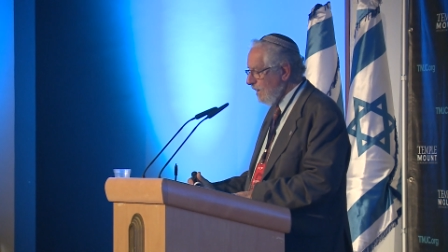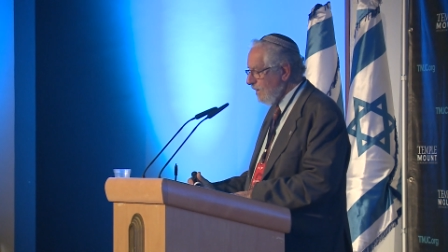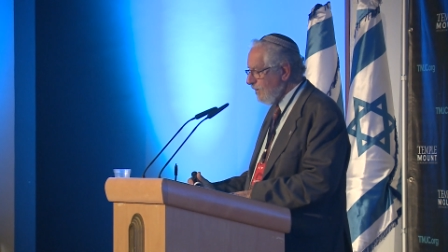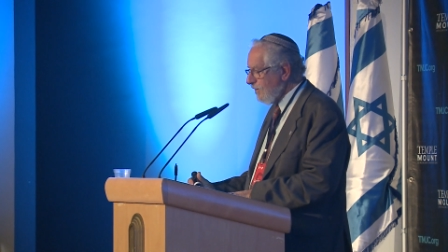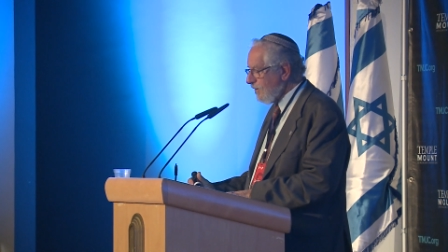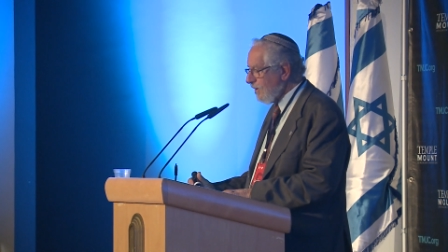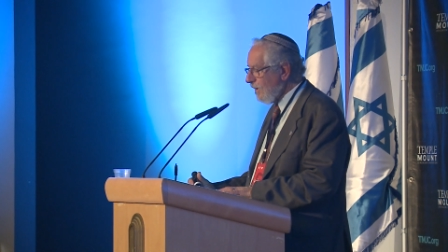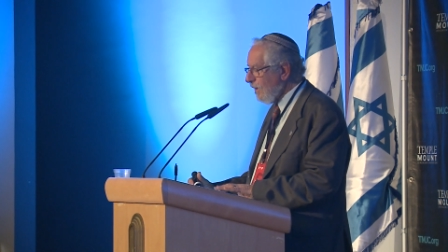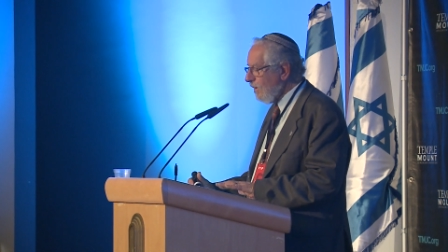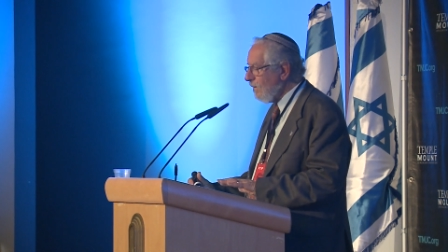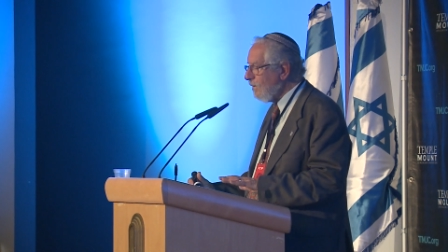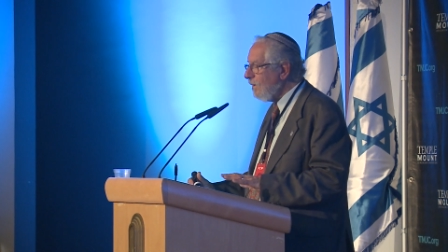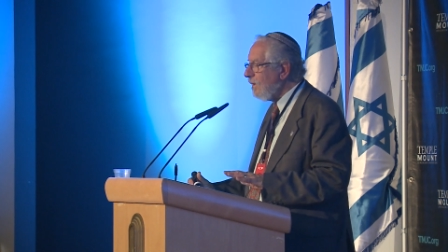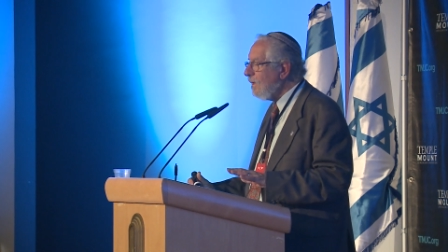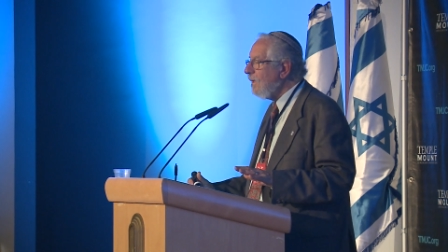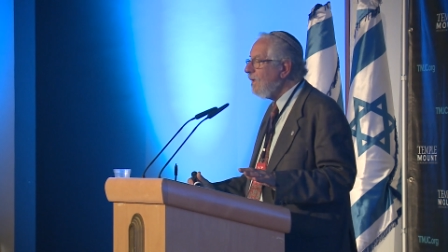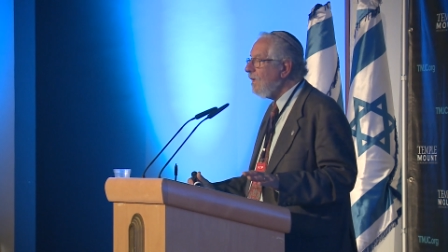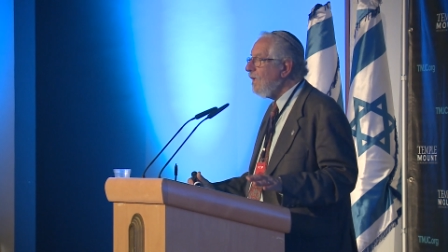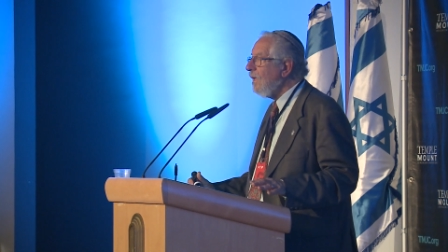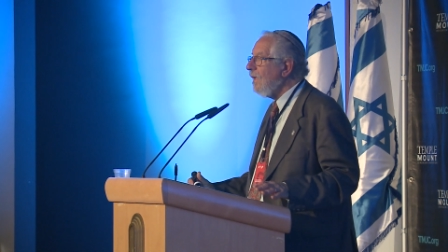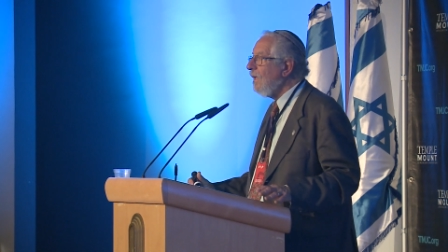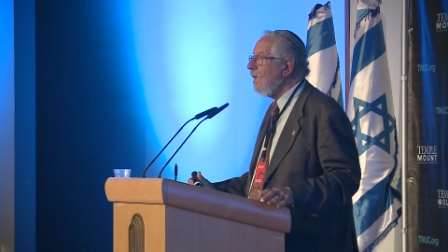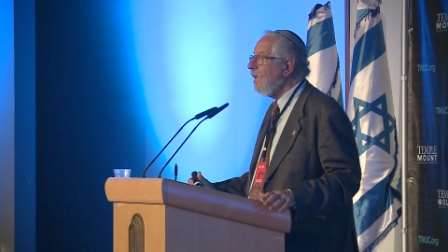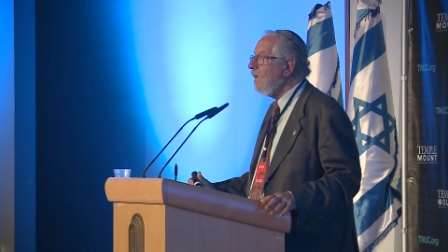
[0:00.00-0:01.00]
So
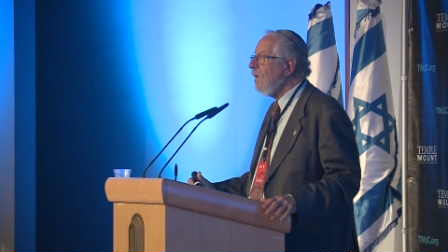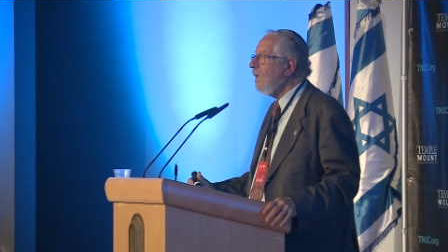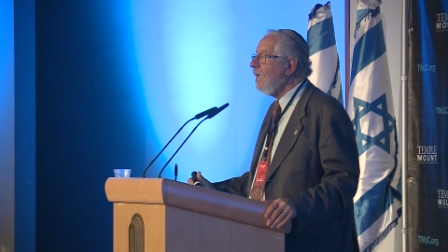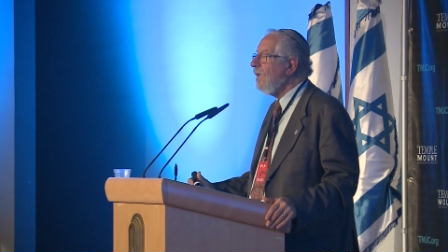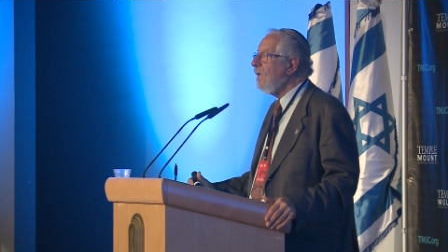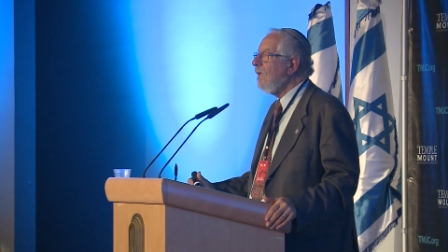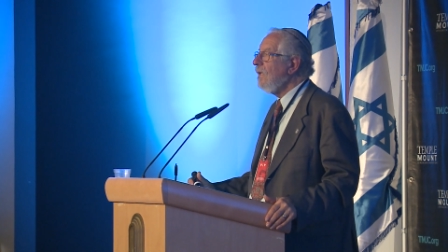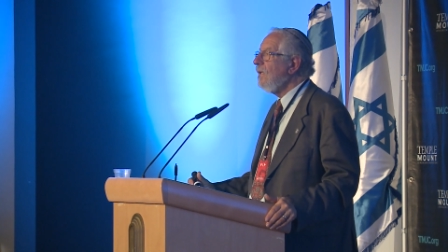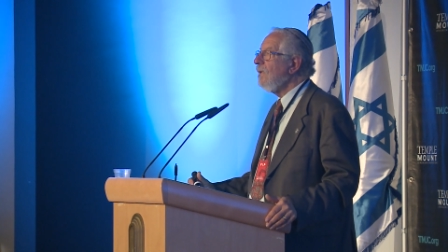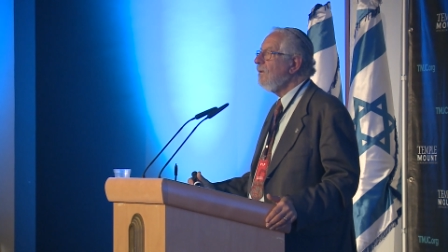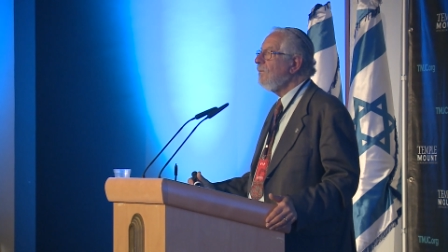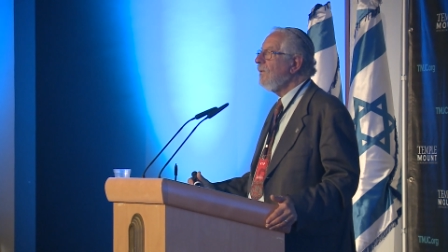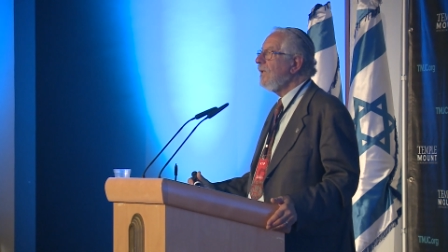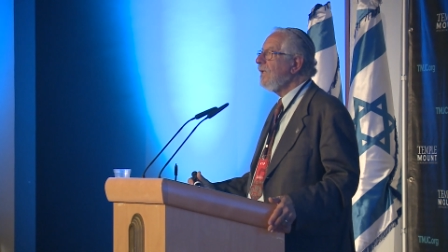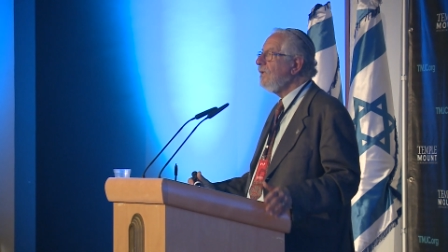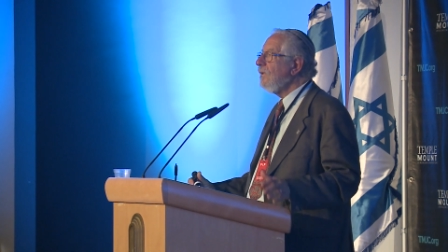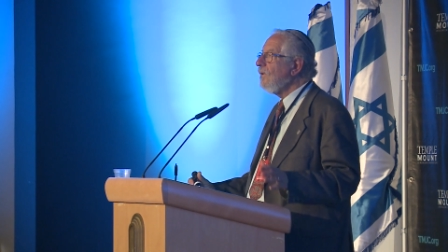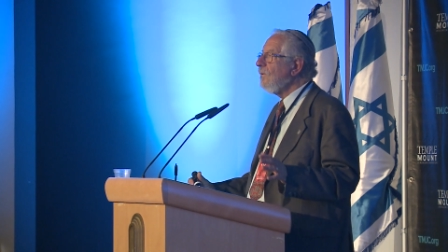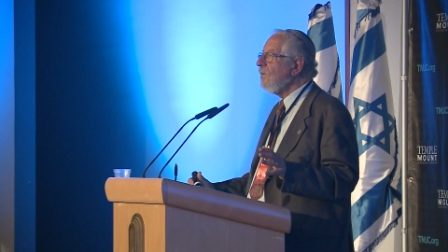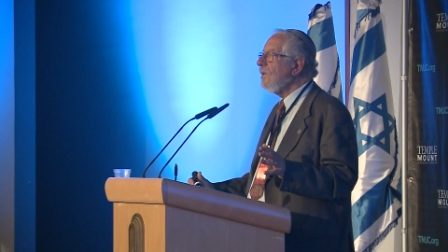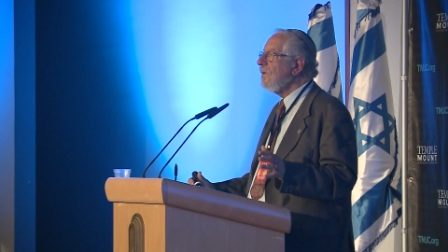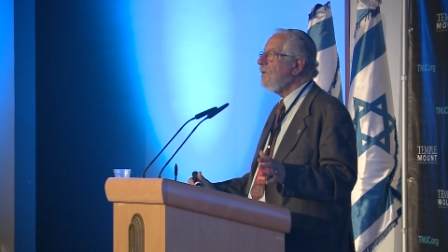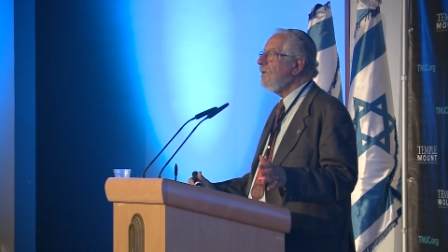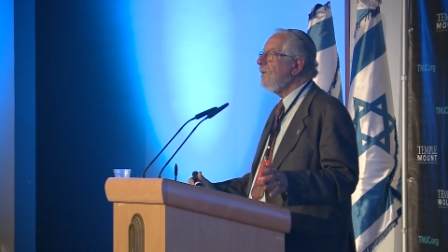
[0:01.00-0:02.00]
uh, we can
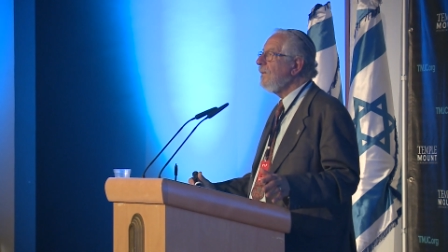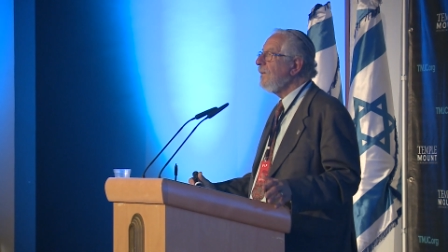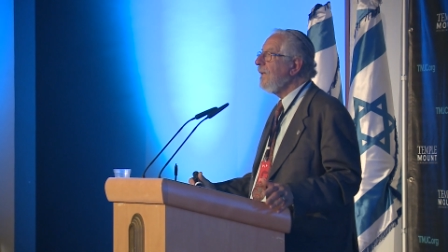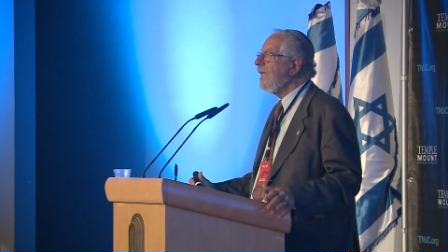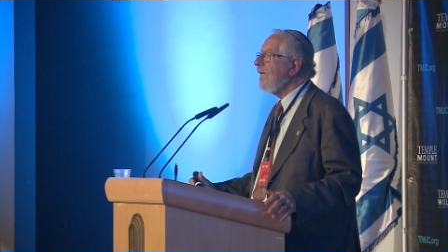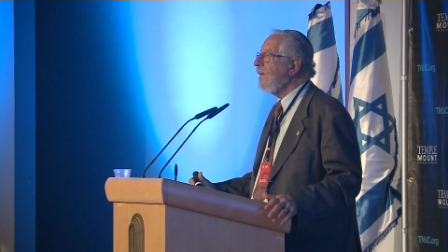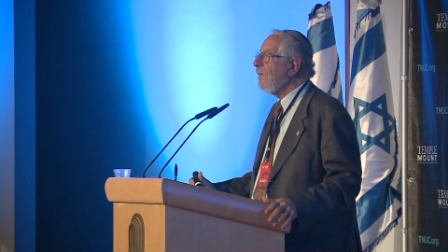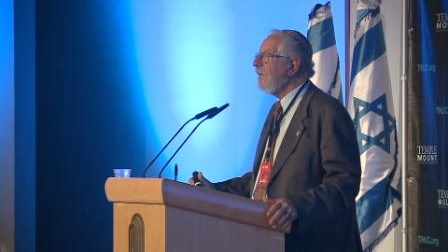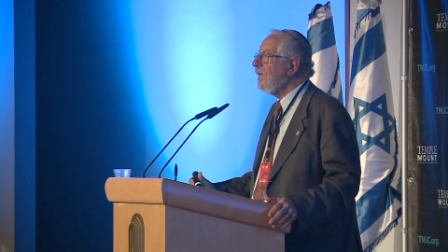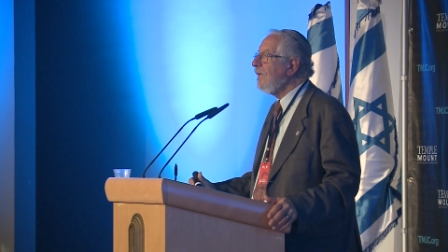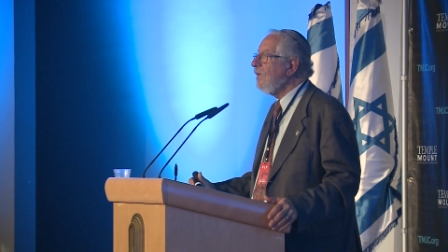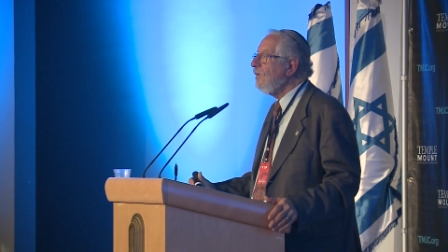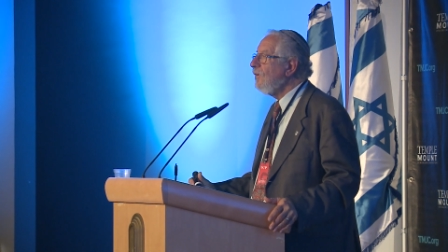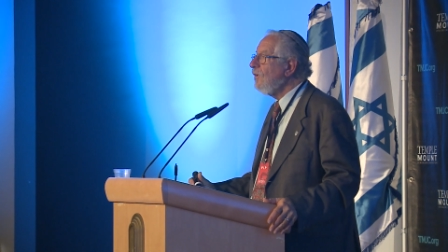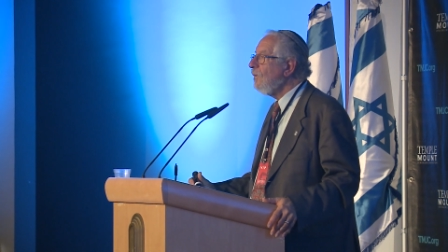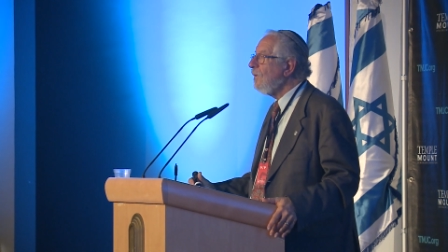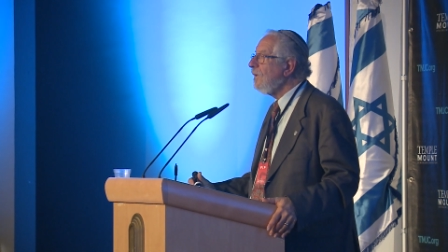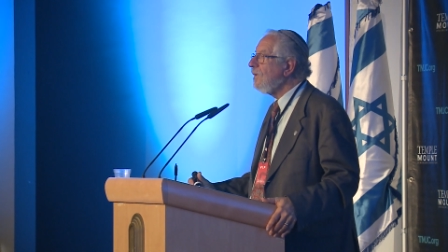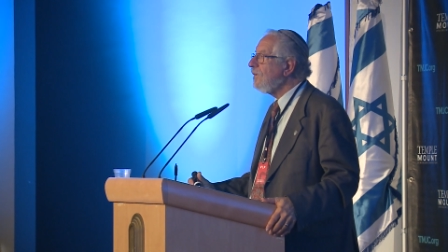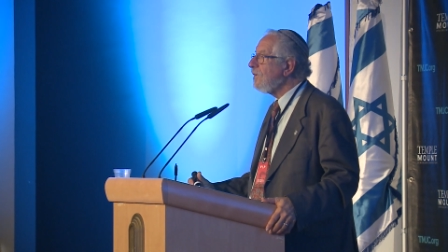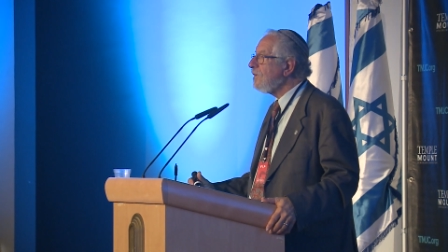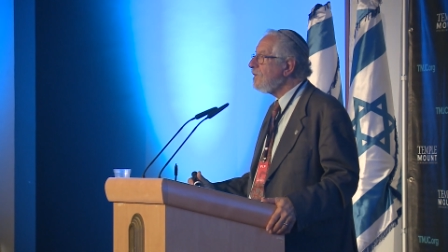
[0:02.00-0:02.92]
do it. We, we, can do it.